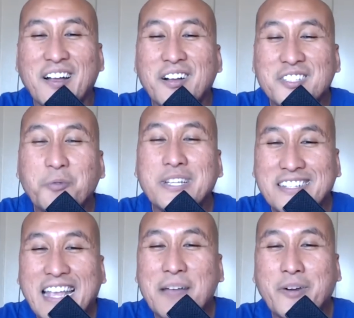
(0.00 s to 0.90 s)
so which
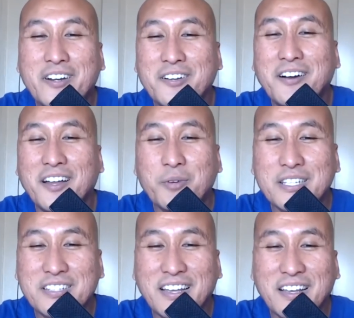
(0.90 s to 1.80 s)
camp are you on? Which
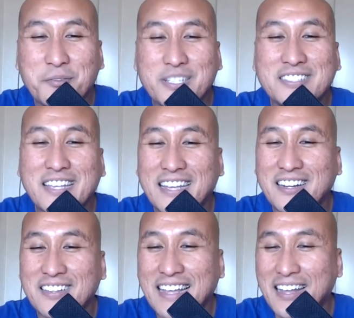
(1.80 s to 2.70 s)
uh, which side
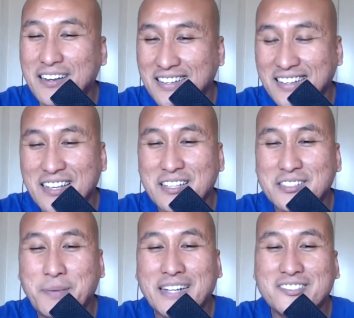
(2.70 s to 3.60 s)
on that
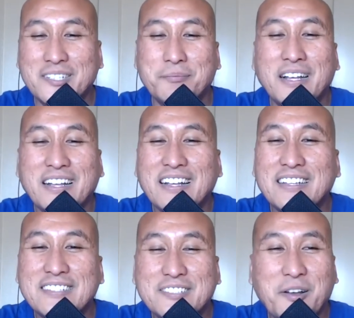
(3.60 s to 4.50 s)
spectrum?
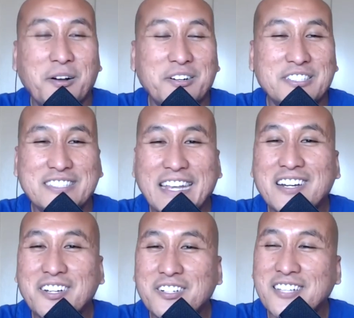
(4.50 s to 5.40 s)
So share
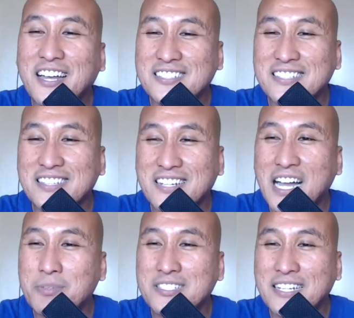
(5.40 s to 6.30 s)
your thoughts in the
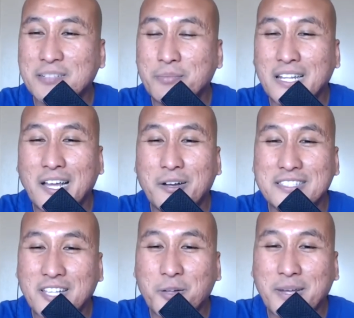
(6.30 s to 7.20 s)
comment section below. As
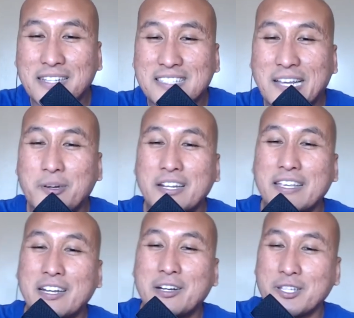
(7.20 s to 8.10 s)
always, I want to
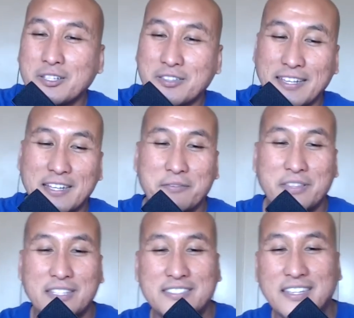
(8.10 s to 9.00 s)
hear what you think of
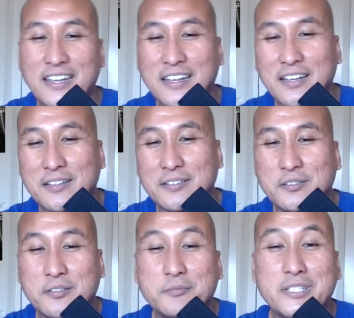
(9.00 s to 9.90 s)
this
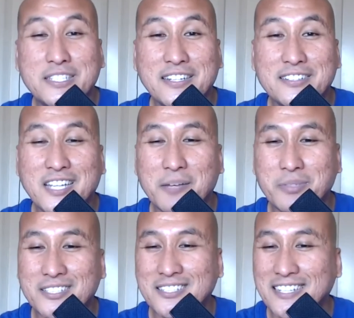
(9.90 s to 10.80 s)
particular topic.
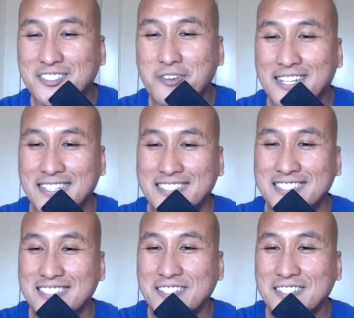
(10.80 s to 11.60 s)
Let's rock this.